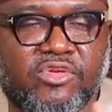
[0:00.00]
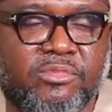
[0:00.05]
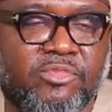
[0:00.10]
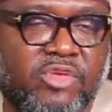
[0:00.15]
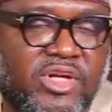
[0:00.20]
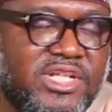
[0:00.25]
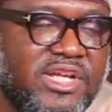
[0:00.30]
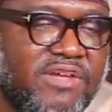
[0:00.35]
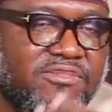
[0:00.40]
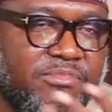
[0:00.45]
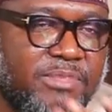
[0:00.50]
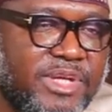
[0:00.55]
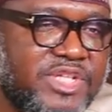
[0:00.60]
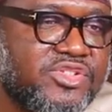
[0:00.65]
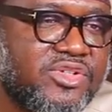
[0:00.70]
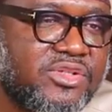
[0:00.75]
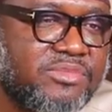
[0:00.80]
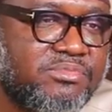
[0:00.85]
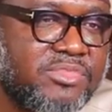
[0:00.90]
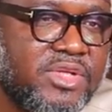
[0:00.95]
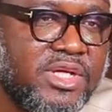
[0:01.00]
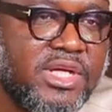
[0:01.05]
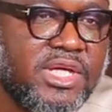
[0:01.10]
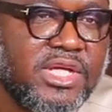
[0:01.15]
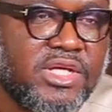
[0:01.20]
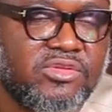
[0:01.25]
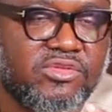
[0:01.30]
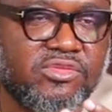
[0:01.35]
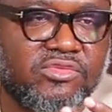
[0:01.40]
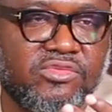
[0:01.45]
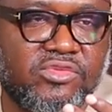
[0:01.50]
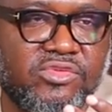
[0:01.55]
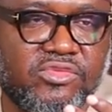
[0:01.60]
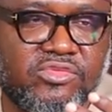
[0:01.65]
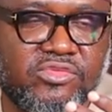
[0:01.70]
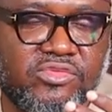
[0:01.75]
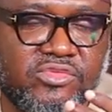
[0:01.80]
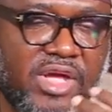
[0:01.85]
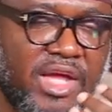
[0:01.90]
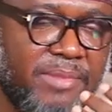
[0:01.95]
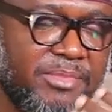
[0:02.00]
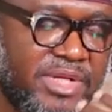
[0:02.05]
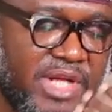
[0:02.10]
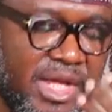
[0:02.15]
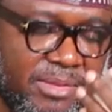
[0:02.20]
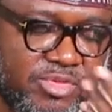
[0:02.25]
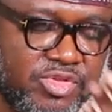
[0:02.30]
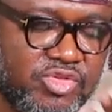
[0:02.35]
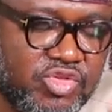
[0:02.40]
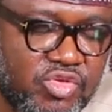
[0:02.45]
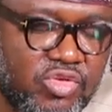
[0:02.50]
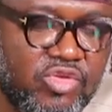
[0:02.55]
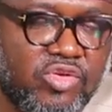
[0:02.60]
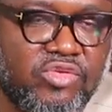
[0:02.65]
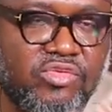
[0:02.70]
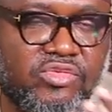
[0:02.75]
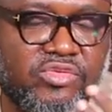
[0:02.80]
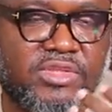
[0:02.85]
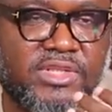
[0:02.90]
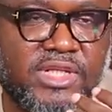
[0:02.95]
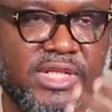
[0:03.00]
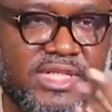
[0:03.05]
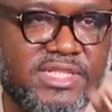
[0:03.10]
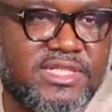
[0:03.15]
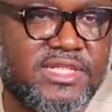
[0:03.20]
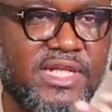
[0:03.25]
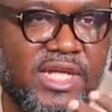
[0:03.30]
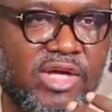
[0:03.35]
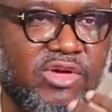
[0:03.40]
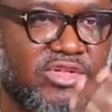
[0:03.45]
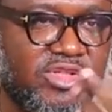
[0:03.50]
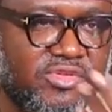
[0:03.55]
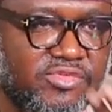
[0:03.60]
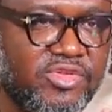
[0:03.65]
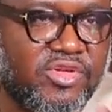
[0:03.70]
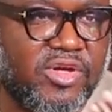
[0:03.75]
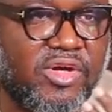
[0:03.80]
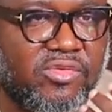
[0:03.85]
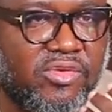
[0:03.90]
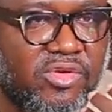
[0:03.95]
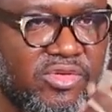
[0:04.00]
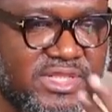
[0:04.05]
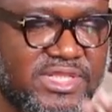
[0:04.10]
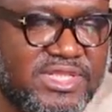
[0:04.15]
From what I've mentioned, I mean, I'm sure the listener or the viewer will